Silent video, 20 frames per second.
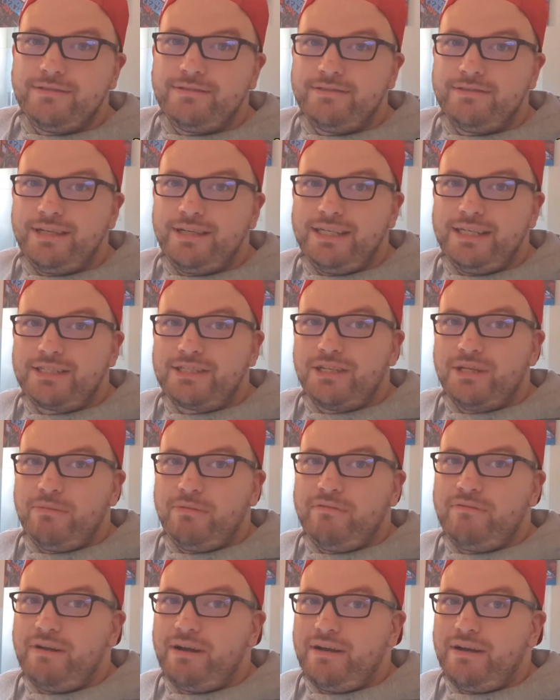it's going to
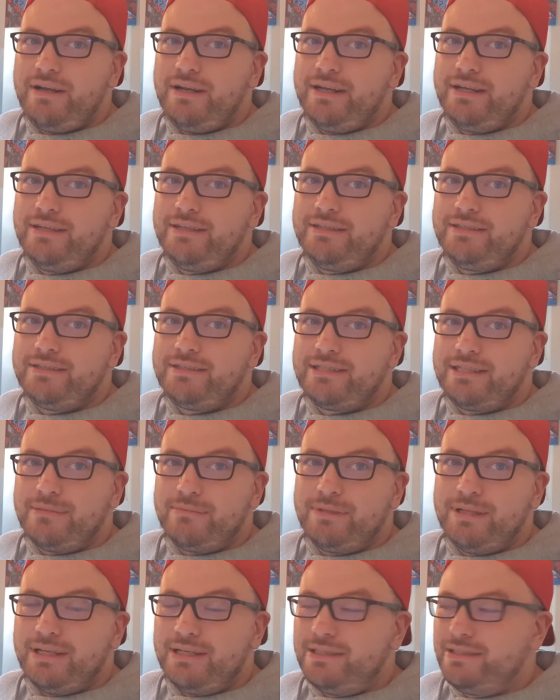be very
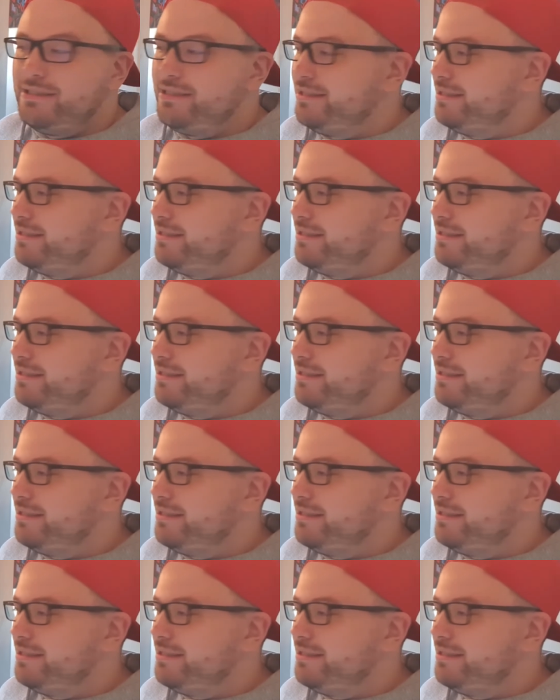similar.